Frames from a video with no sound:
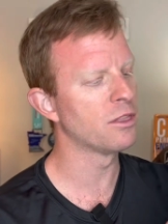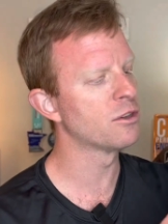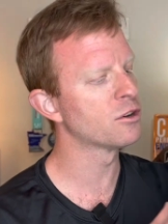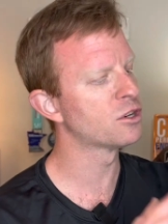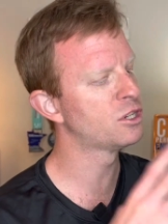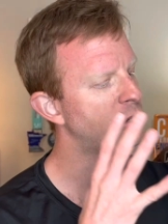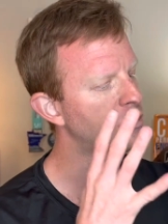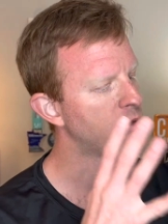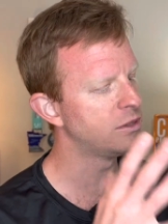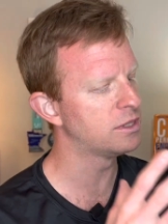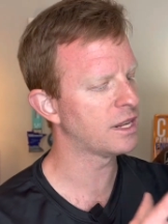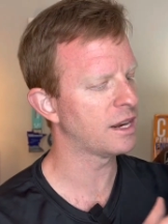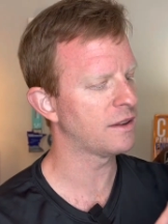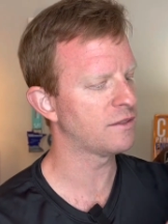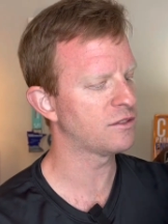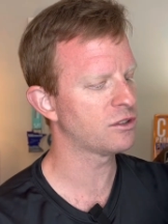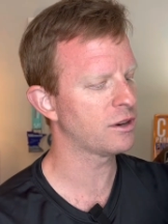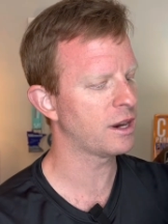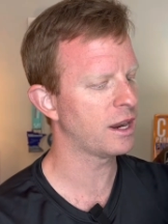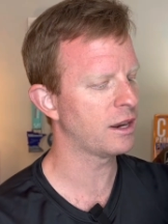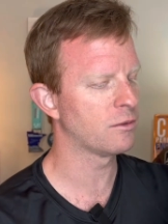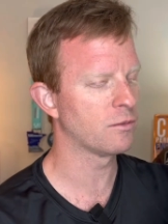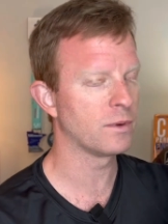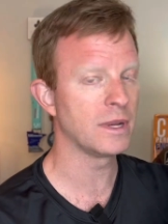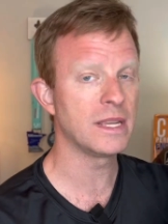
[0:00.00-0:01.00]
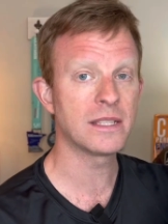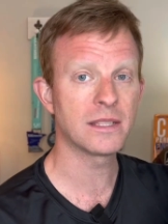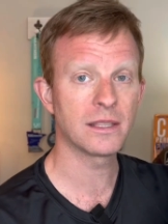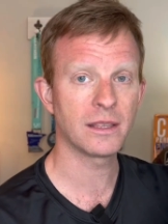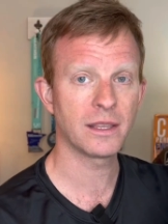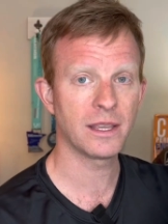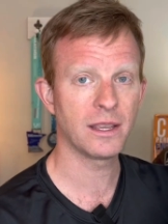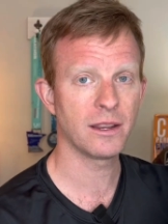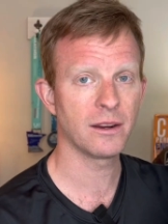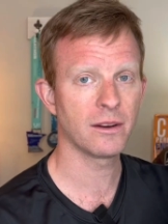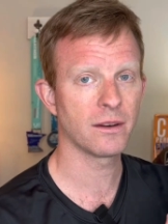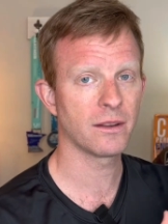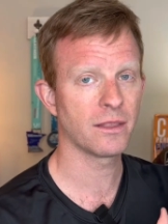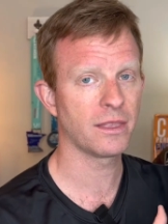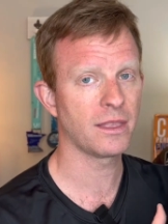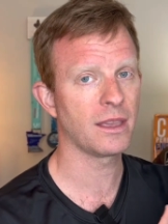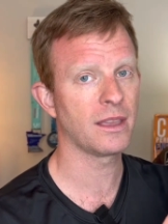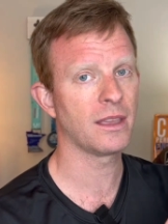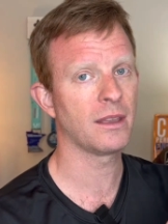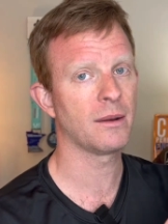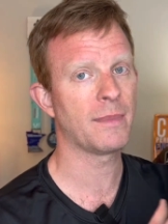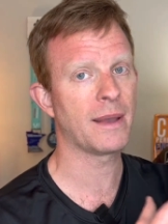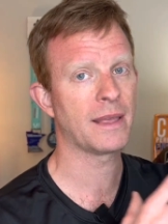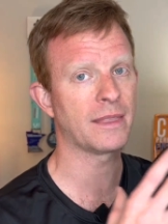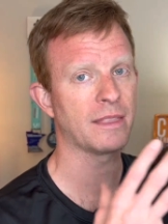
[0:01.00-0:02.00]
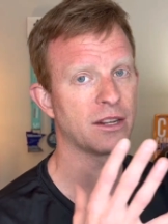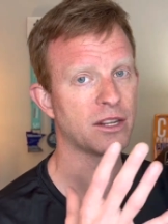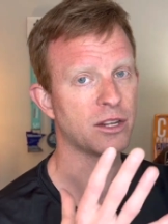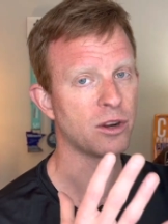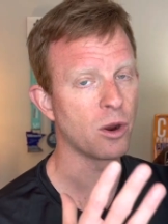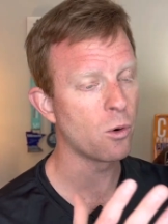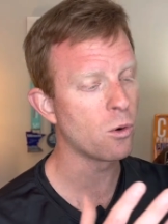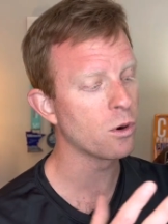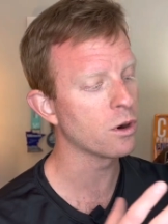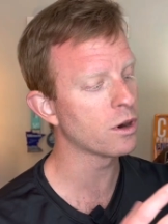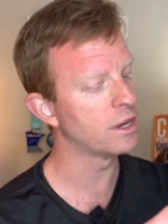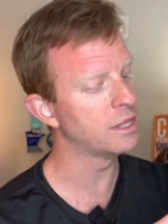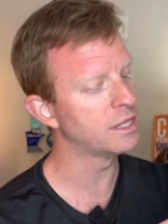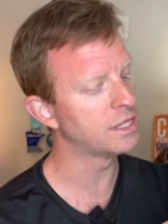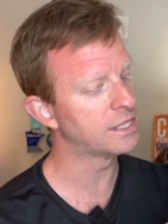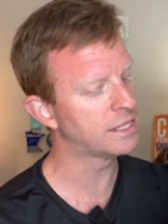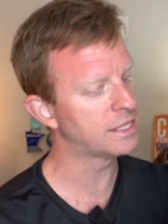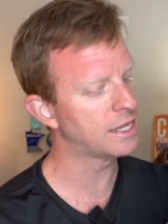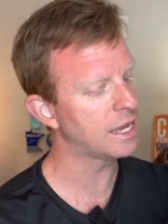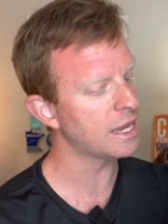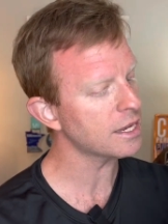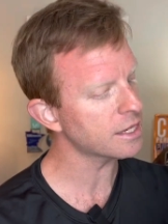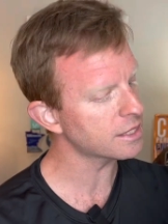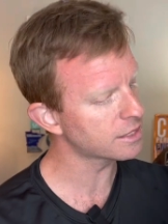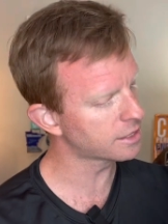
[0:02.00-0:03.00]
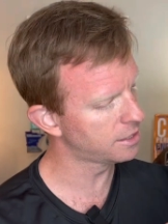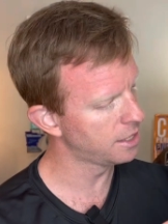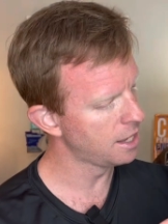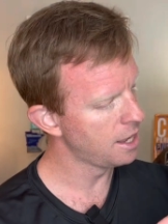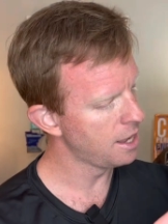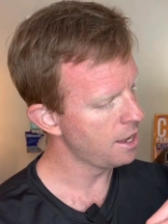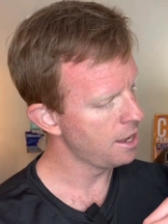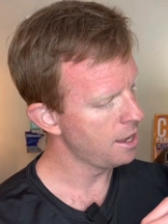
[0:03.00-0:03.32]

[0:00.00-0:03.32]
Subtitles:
shoes that I've tried recently here. Thinking about the Torin 6